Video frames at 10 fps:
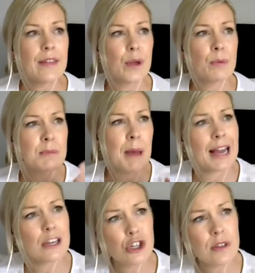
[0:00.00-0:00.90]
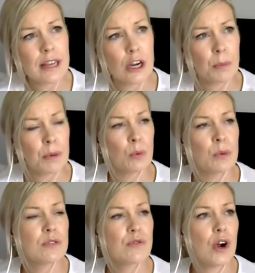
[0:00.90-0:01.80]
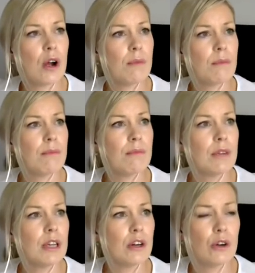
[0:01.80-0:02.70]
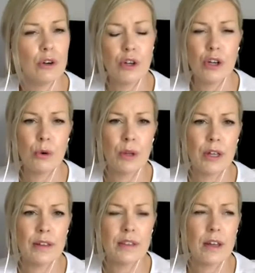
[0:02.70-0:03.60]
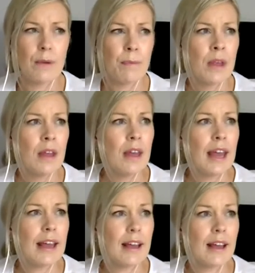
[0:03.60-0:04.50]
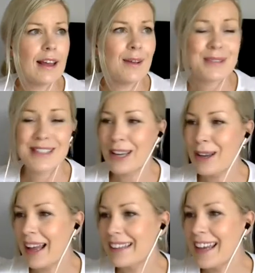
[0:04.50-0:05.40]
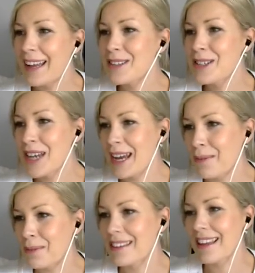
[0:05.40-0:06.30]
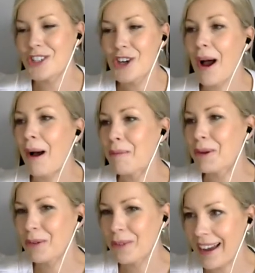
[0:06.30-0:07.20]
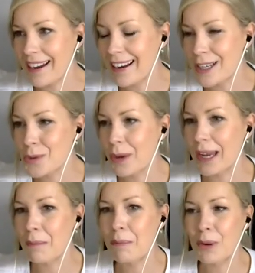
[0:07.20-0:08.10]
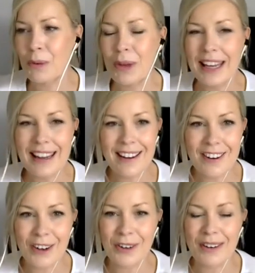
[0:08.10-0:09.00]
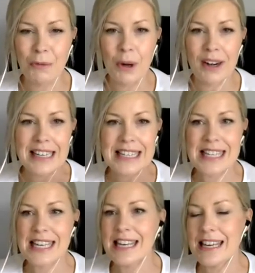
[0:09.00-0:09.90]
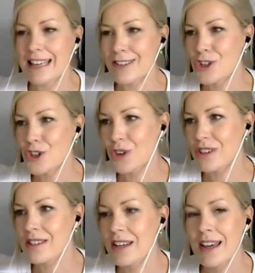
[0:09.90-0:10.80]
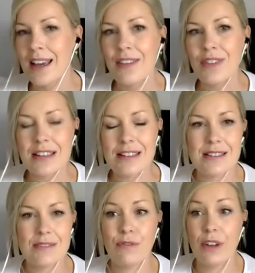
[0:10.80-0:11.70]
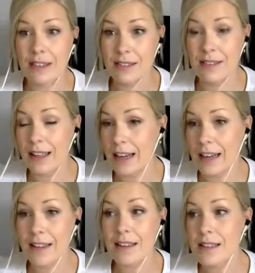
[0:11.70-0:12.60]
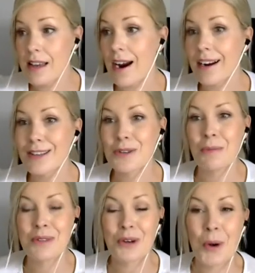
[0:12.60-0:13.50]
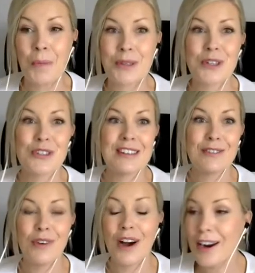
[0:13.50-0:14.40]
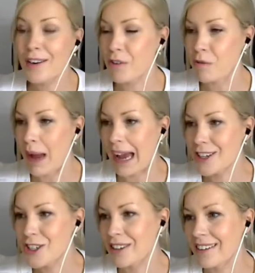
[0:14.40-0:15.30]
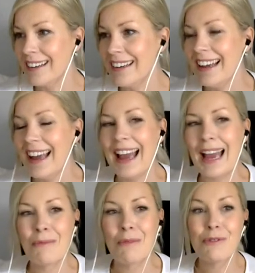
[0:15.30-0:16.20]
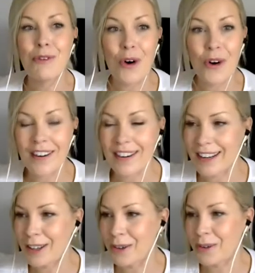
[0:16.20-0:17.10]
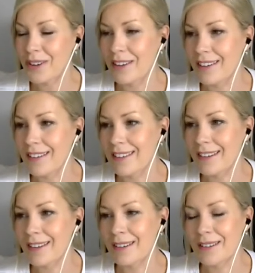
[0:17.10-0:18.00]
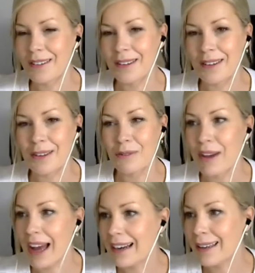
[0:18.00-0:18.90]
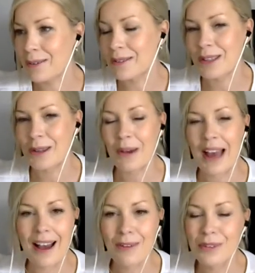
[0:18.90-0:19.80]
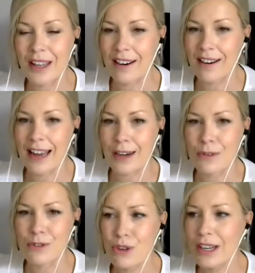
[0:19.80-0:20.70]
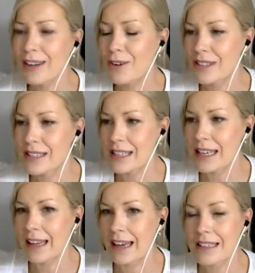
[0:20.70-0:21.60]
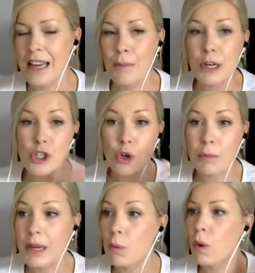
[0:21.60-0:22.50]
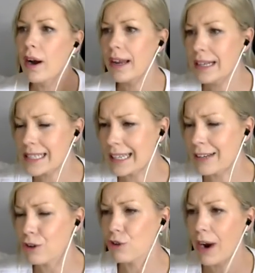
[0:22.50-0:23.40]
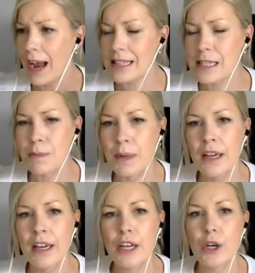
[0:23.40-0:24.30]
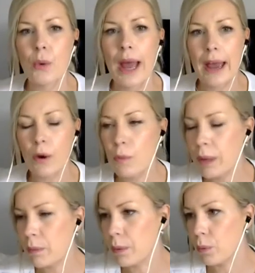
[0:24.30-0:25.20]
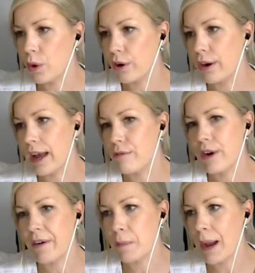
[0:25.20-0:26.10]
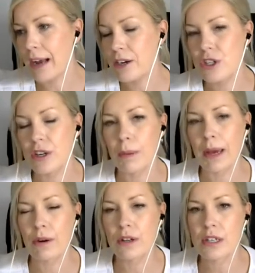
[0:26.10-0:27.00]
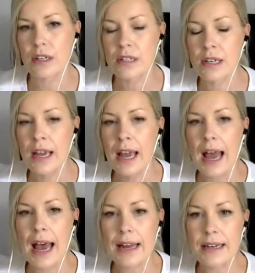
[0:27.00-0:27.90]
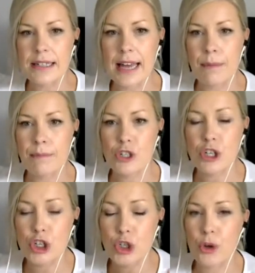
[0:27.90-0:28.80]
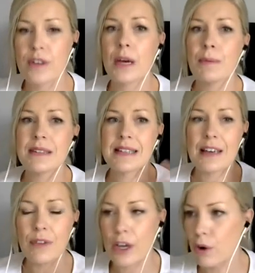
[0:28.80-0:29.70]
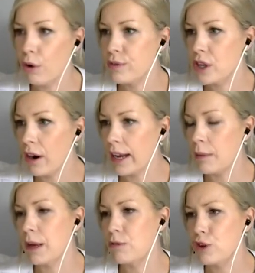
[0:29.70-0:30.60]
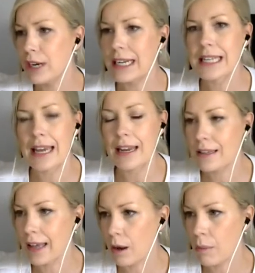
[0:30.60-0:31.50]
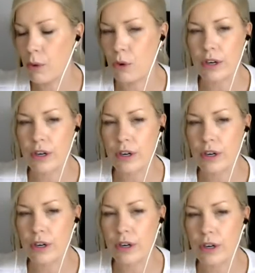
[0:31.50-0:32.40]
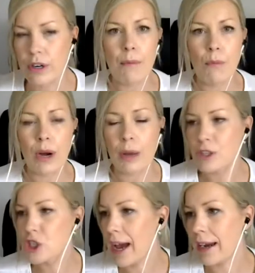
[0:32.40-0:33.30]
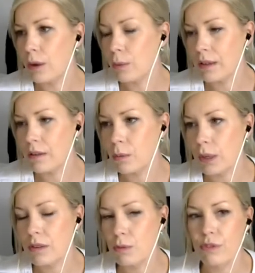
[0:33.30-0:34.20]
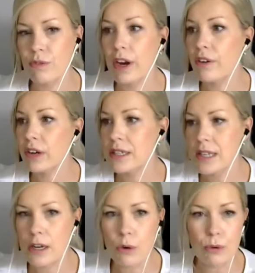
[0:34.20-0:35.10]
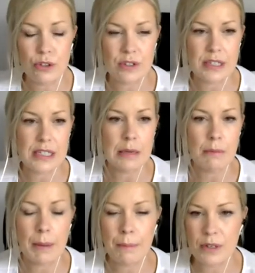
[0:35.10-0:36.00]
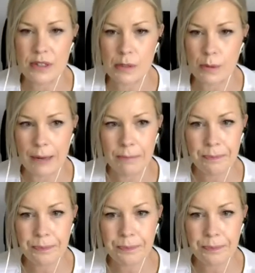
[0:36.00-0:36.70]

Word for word: there was passion there, but it was from, you know, it, it, it was a, at the end of the day, it was a job, you know, that kind of way. But here, what I see is just this, as, and I think this hard sums it up, it's just this fire of passion um, for you know the, the, the the values that you have there, and it really good to see that. But it took me a while to grasp you know how people were uh, very passionate about it and and um, to ensure that I was giving enough time and really taking that on board um, when I was chatting with, with, with various stakeholders and team members as well.